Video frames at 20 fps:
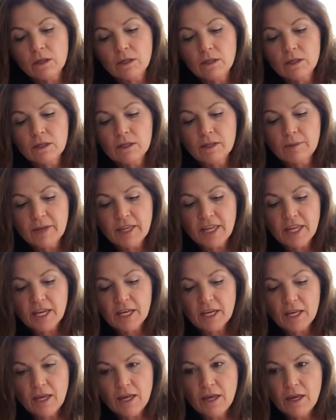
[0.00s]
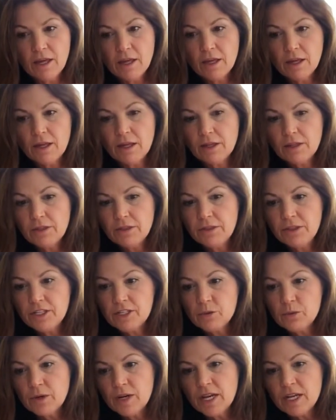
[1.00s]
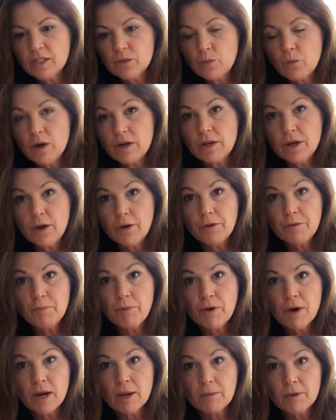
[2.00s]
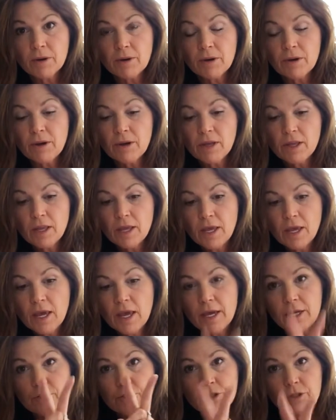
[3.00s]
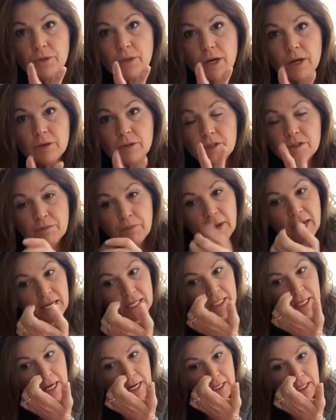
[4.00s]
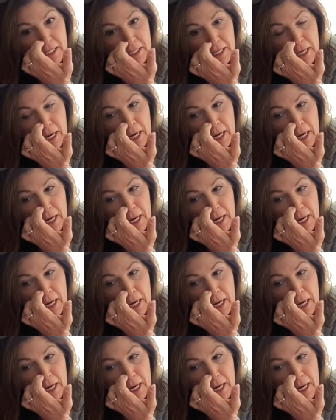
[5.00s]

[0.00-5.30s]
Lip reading: let me think, this one has 1 coat of primer and 2 coats of paint on it.